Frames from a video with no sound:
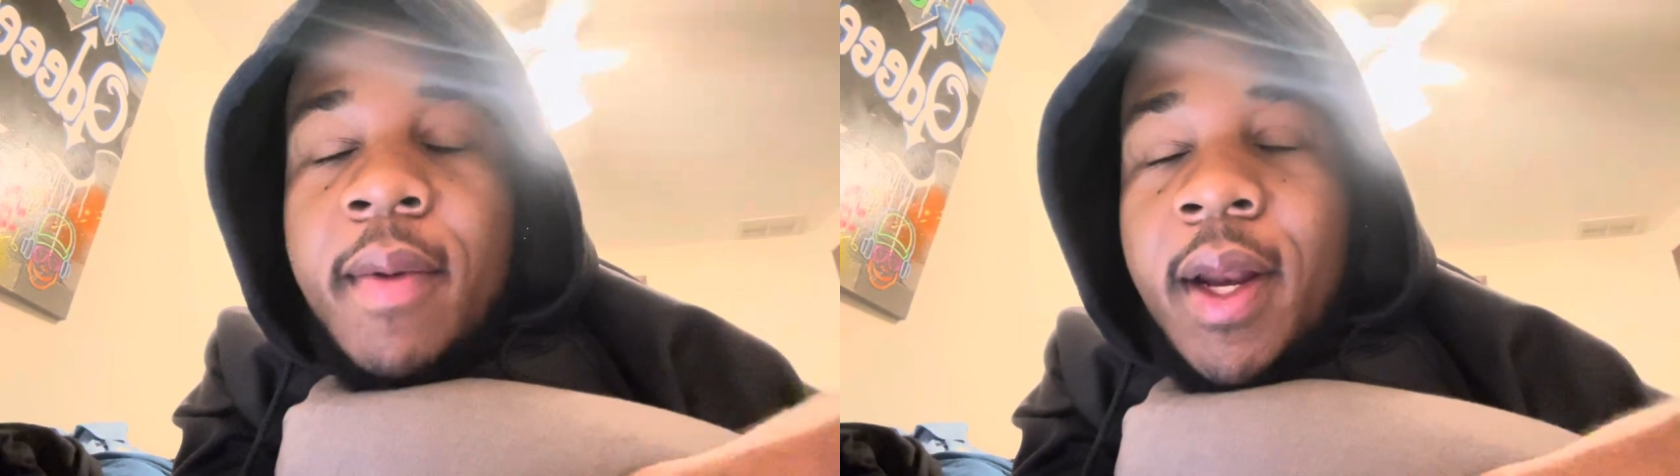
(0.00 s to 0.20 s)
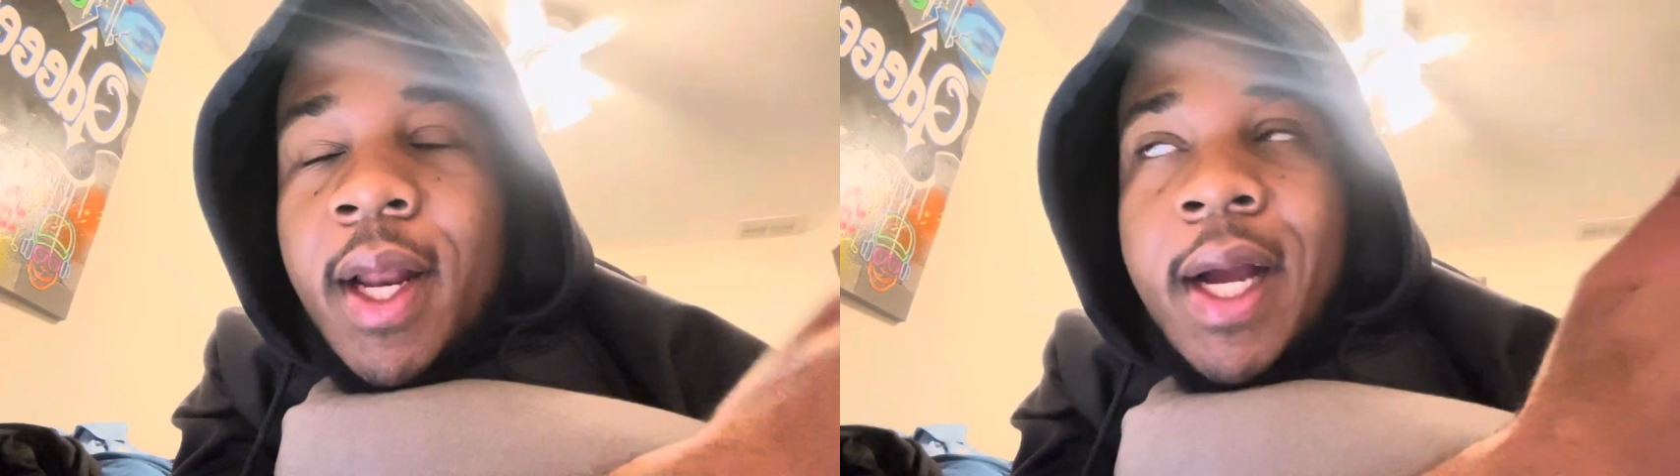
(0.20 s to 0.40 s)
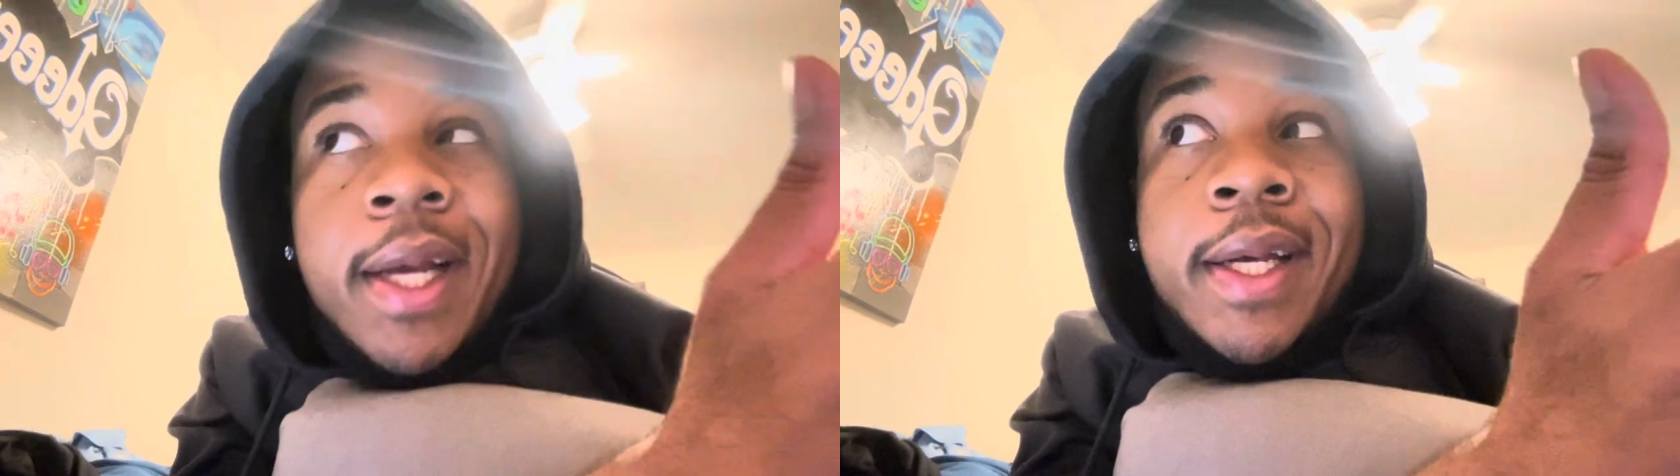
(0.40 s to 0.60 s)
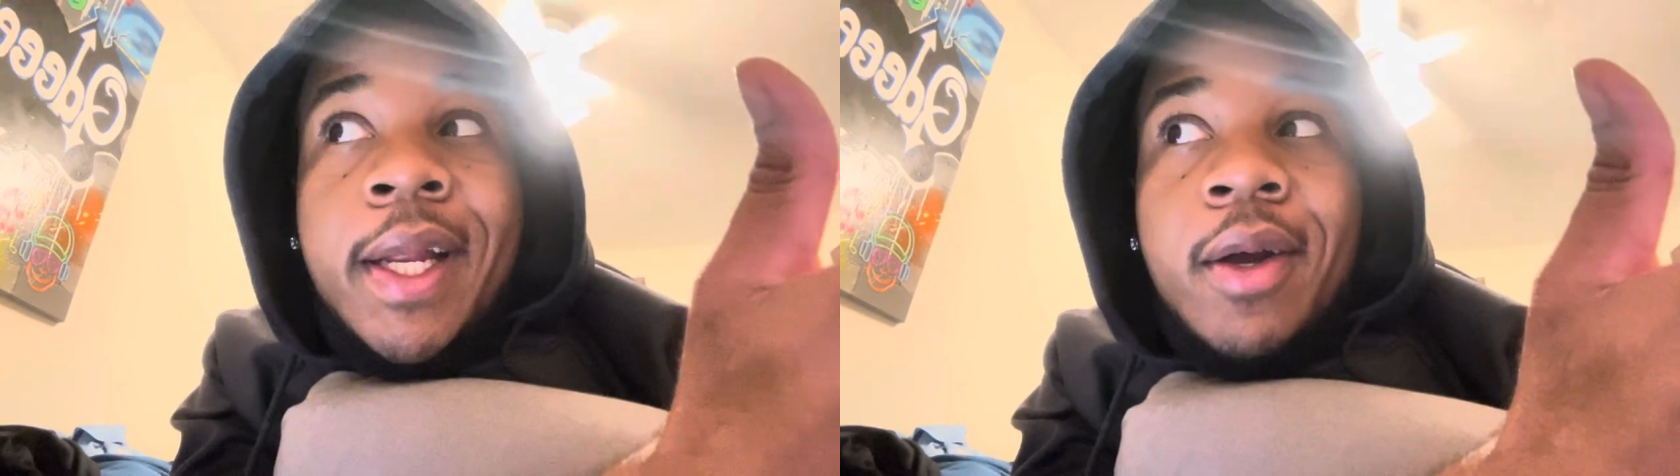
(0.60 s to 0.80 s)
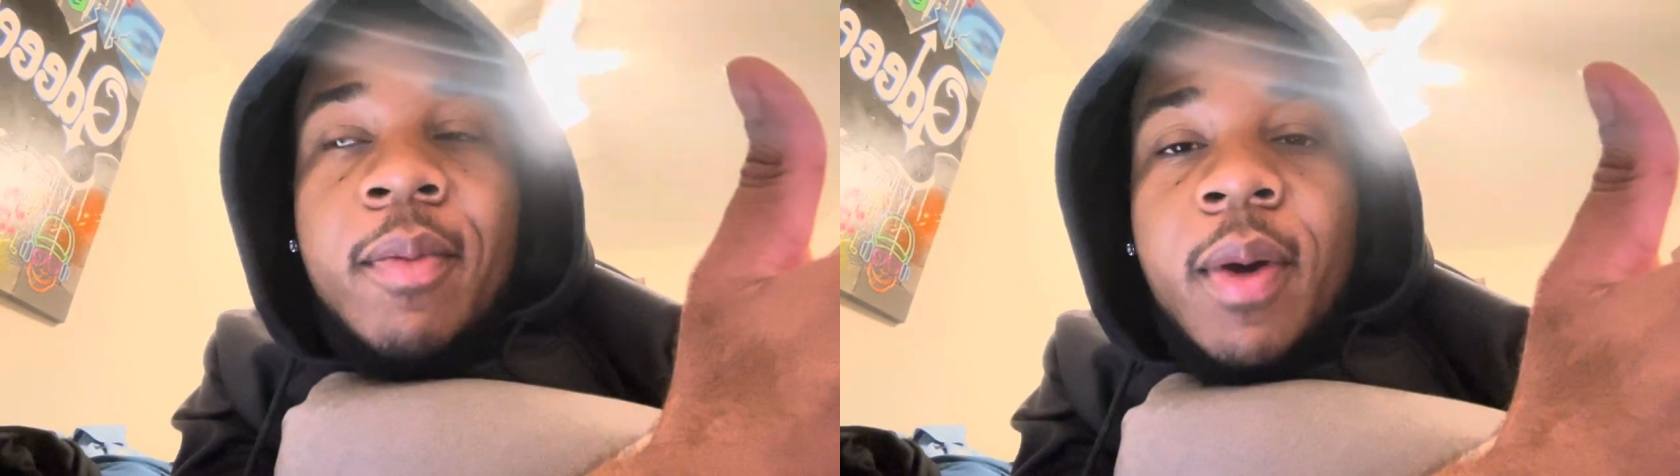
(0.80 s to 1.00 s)
It ain't like I did
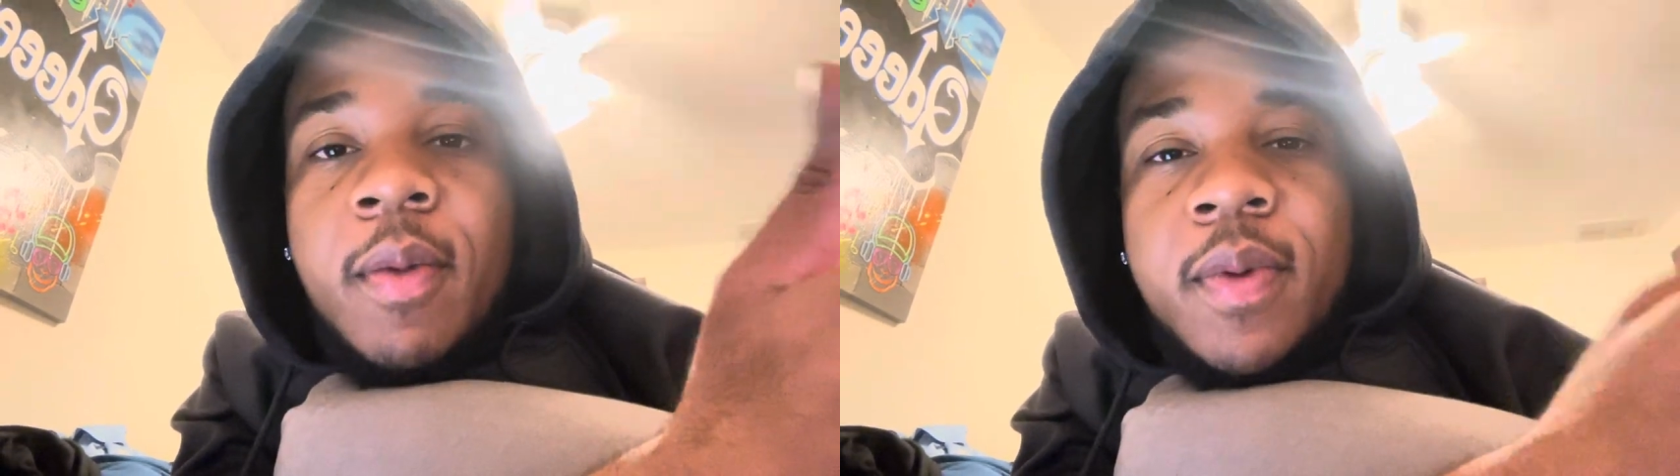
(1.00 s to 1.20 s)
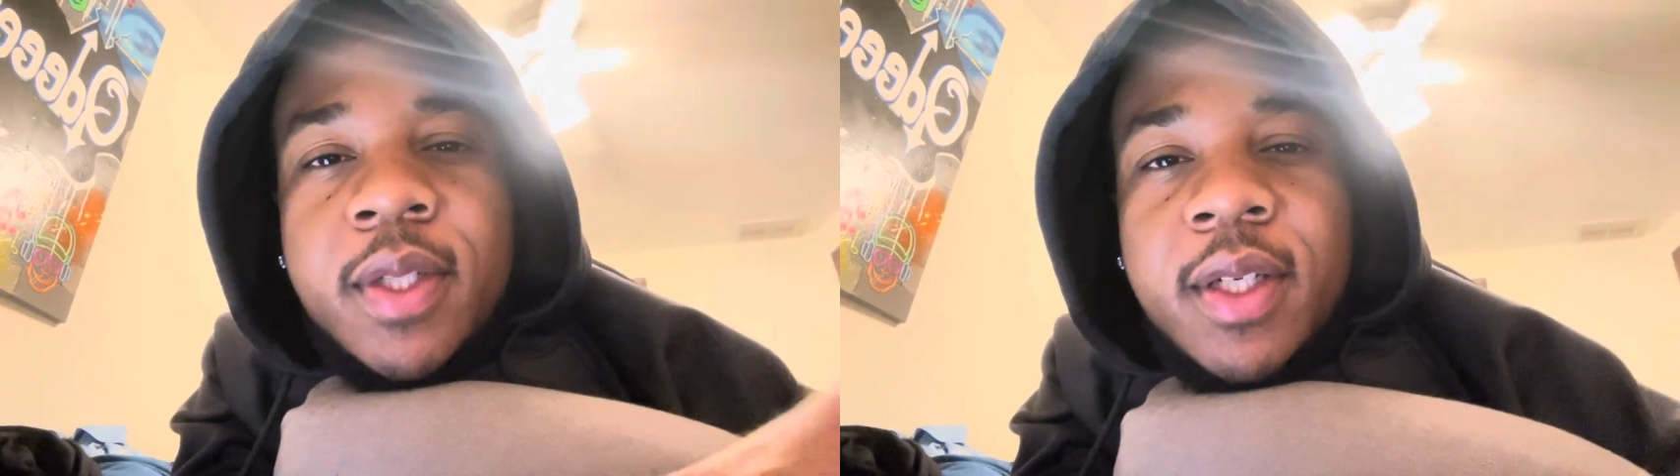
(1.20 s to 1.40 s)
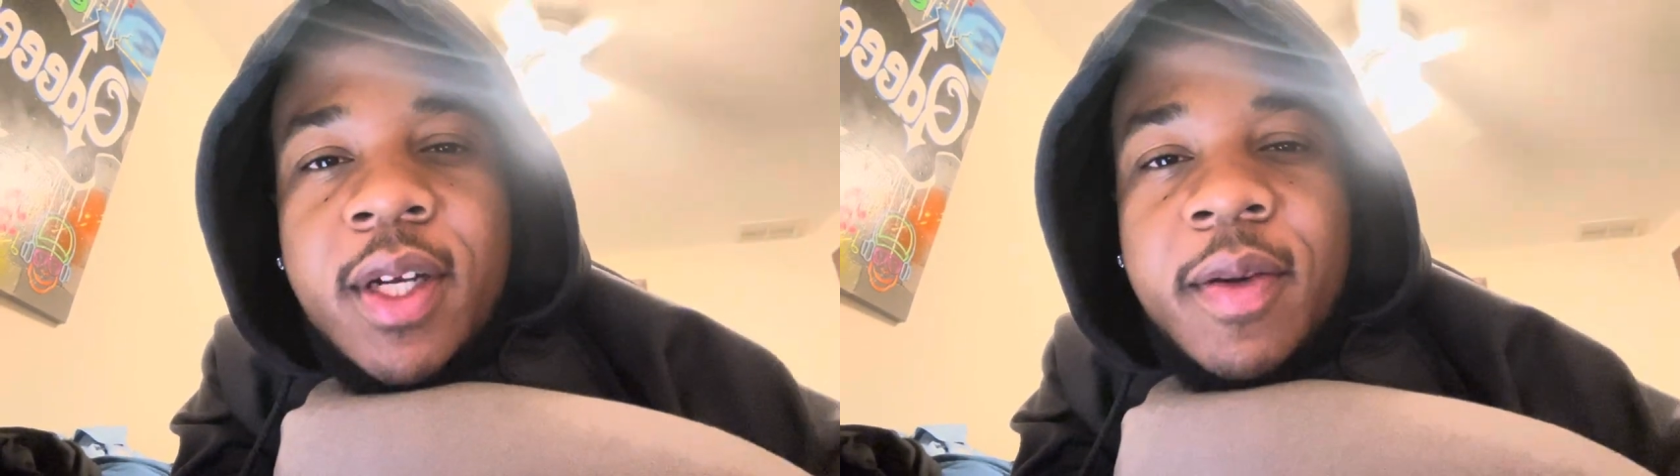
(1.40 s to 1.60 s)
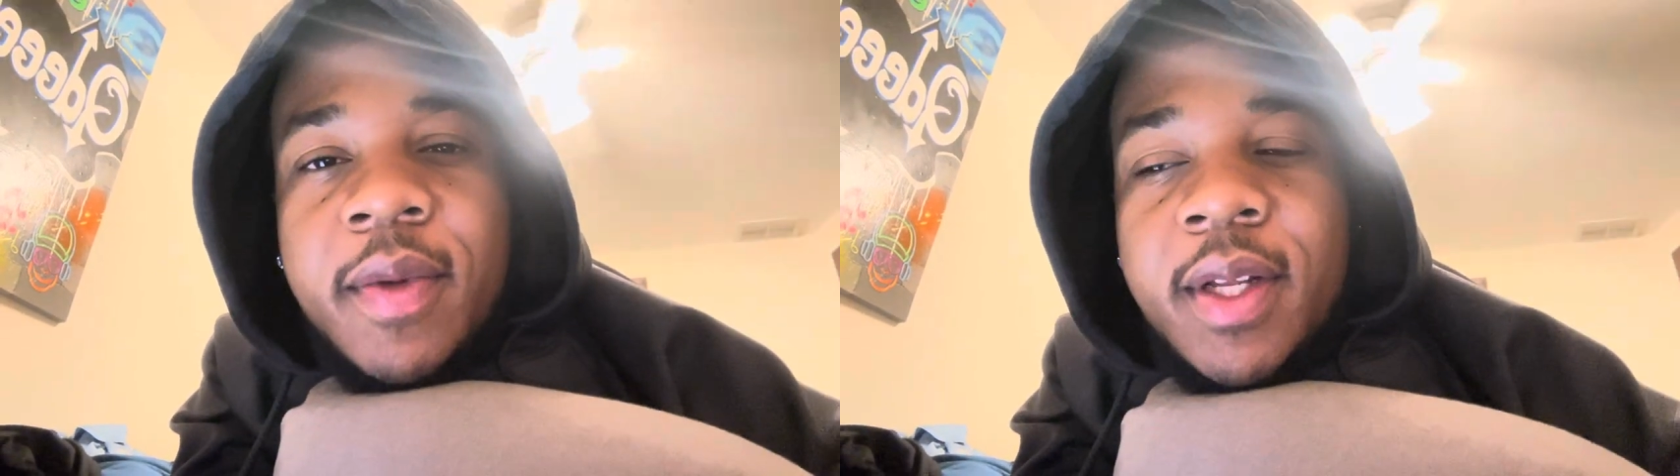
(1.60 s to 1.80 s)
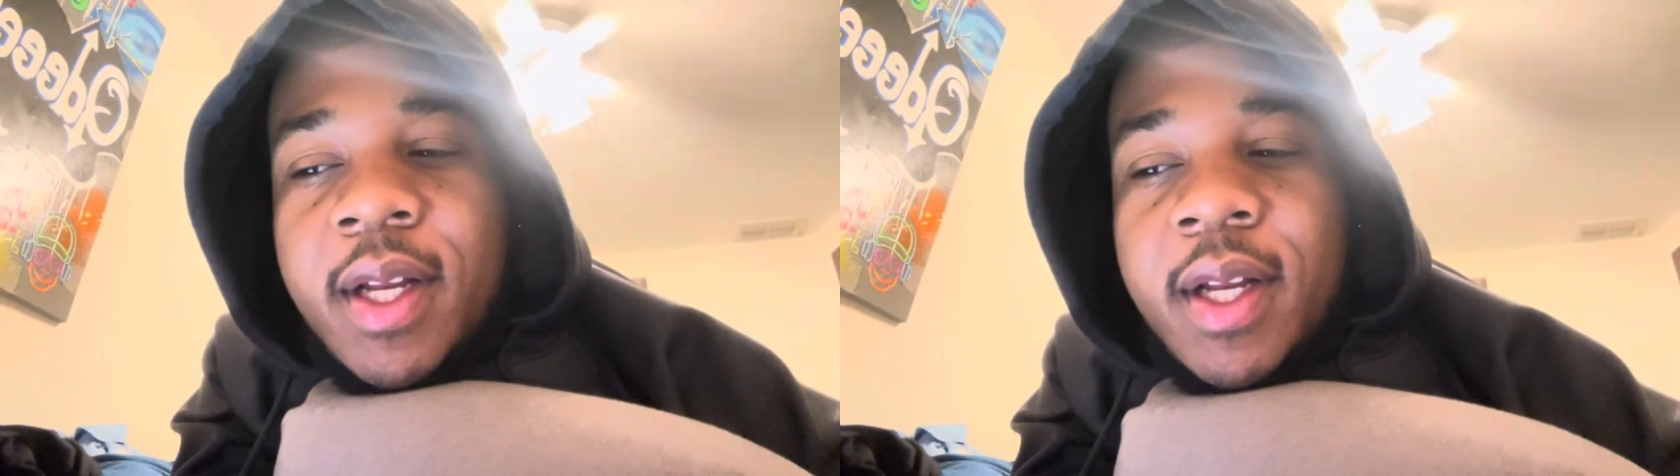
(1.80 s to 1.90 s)
it on purpose, you know what I mean?